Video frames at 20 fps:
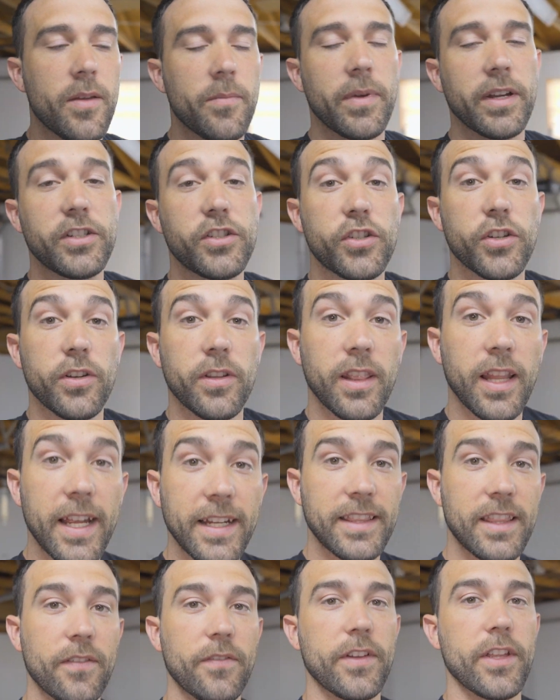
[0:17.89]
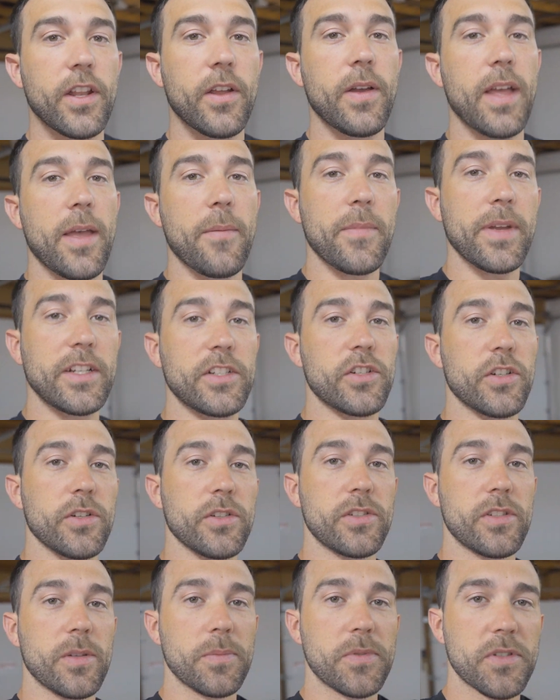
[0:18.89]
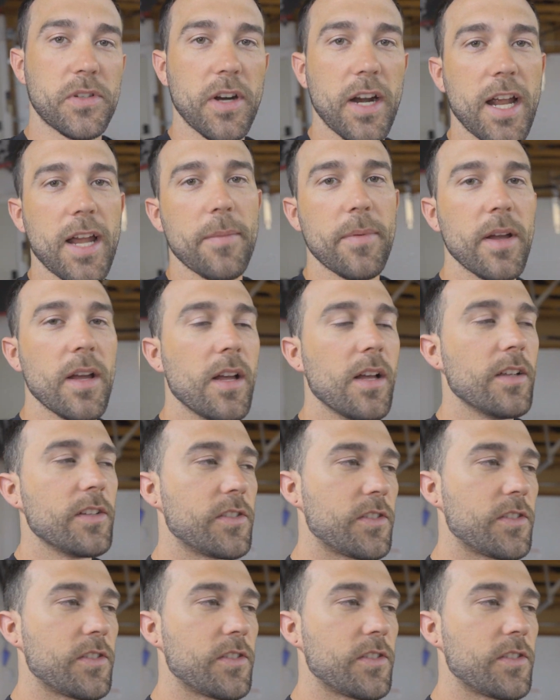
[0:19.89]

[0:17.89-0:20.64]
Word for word: Make sure you like the video and make sure you subscribe.